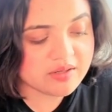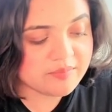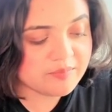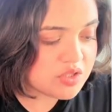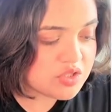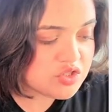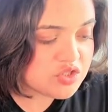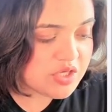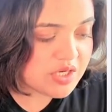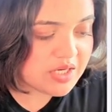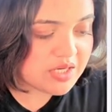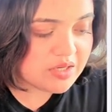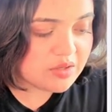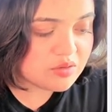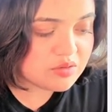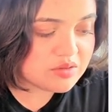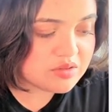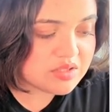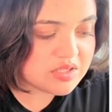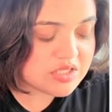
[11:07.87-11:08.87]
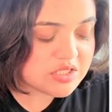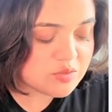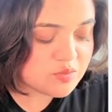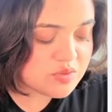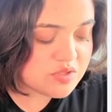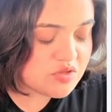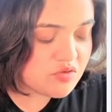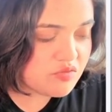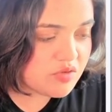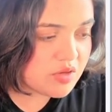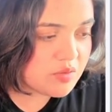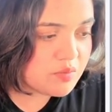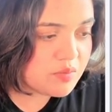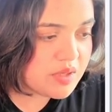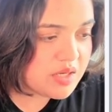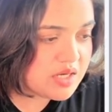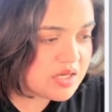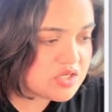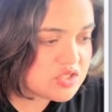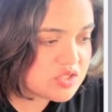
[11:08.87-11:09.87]
You can check out this specific
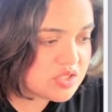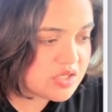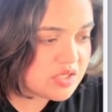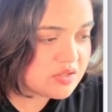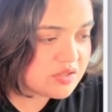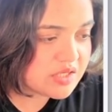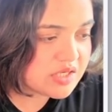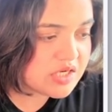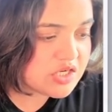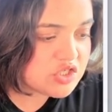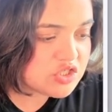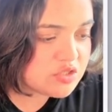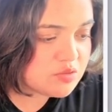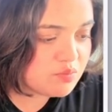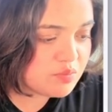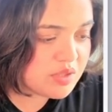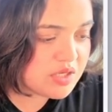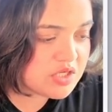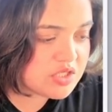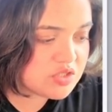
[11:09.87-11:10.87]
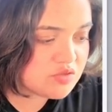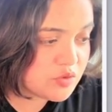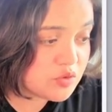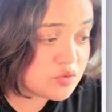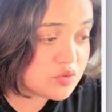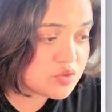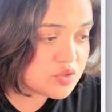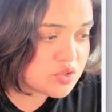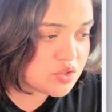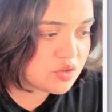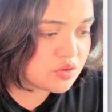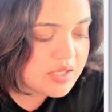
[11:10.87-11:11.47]
page, the integration page, to do so.